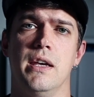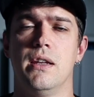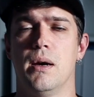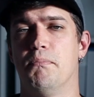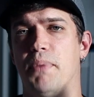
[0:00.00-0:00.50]
in
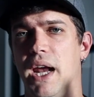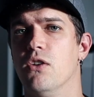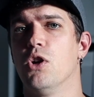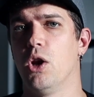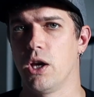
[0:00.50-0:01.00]
a
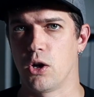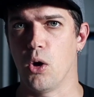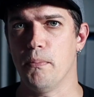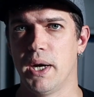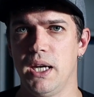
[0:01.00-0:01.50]
payrolling
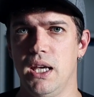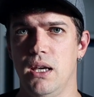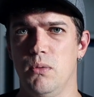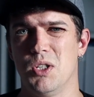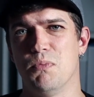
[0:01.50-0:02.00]

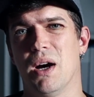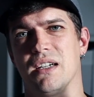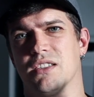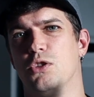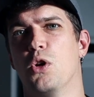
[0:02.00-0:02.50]
company, which
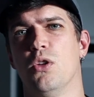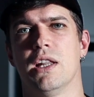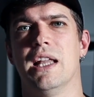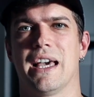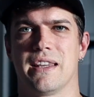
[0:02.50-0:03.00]
banks don't
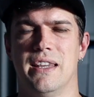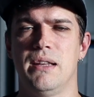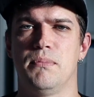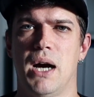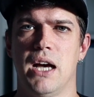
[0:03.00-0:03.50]
like
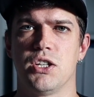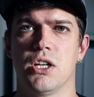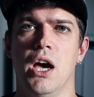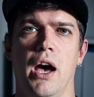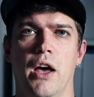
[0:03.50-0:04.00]
that much,
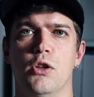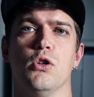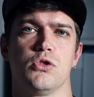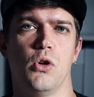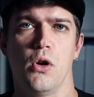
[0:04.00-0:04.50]
and
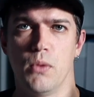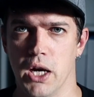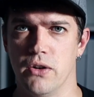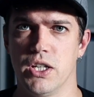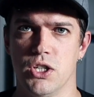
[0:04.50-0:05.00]
also we
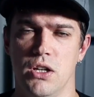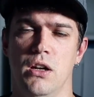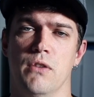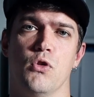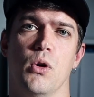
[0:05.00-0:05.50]
are
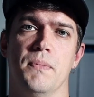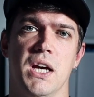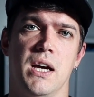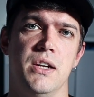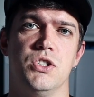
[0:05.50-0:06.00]
originally from the
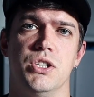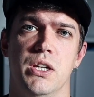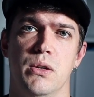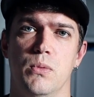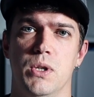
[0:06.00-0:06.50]

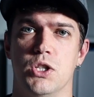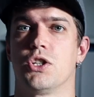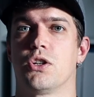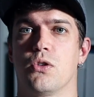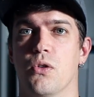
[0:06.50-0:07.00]
country
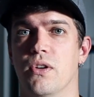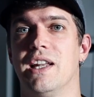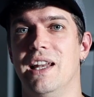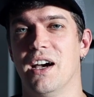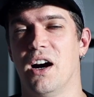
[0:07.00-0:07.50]
which
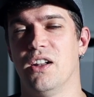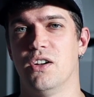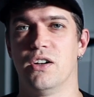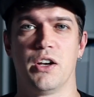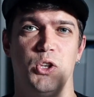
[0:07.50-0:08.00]
currently
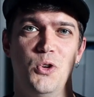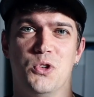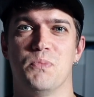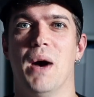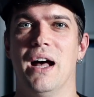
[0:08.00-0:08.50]
under a
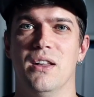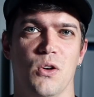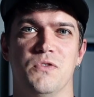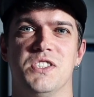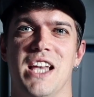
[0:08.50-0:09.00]
huge pile
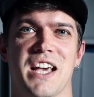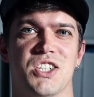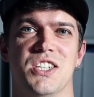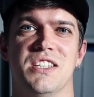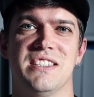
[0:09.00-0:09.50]
of
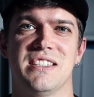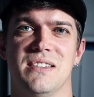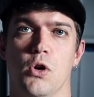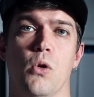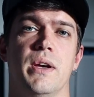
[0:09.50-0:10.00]
sanctions.
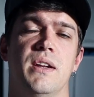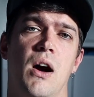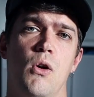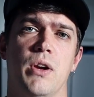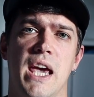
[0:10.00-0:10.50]
So in
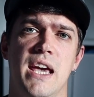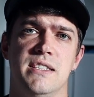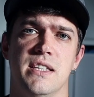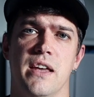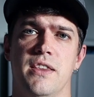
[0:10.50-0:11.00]
our
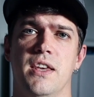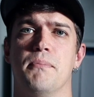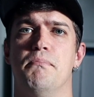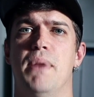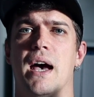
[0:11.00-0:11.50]
case, I
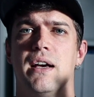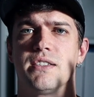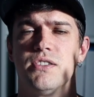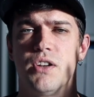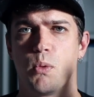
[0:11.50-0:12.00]
think
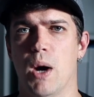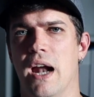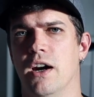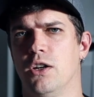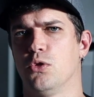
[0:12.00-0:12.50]
banks
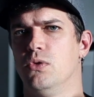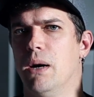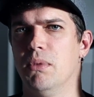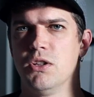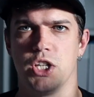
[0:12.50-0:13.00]
required to
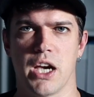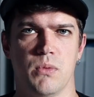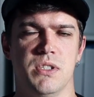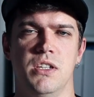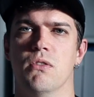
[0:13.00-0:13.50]
double check
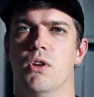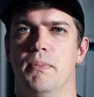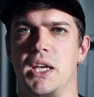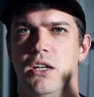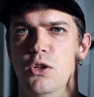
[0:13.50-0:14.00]
with
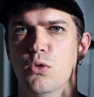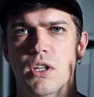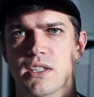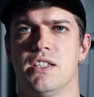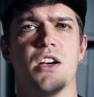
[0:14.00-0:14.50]
European
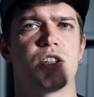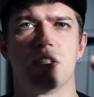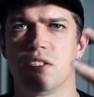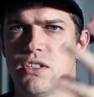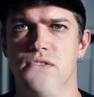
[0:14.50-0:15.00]
Union
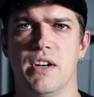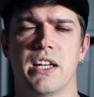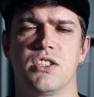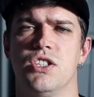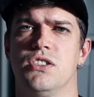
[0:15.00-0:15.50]
sanctions
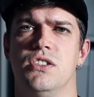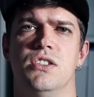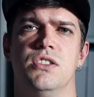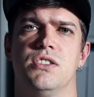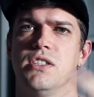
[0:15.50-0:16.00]

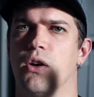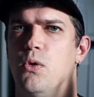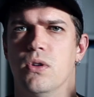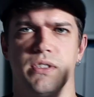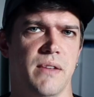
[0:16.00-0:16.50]
registers
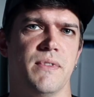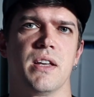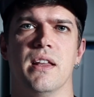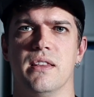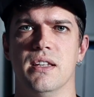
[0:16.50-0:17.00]
or something like